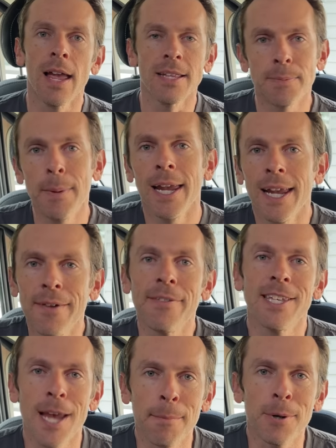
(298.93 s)
And speaking of the
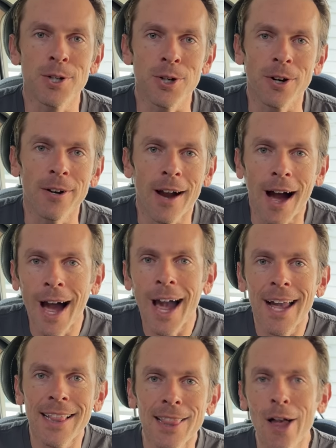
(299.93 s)
temperature,
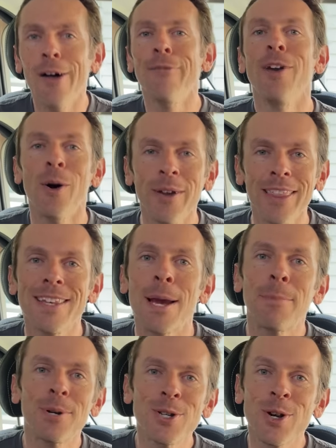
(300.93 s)
I love knowing the
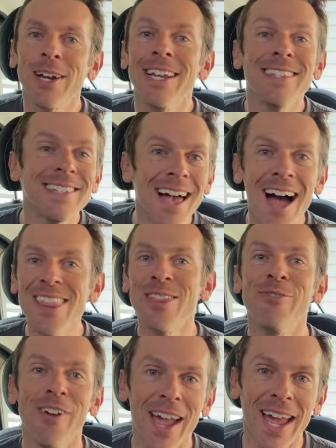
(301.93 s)
temperature inside the
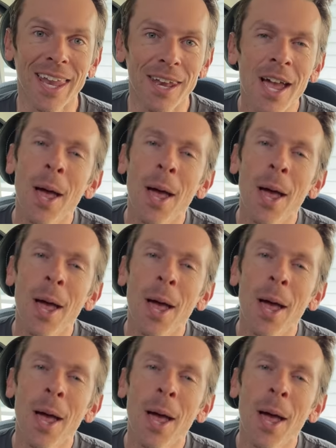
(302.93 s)
van.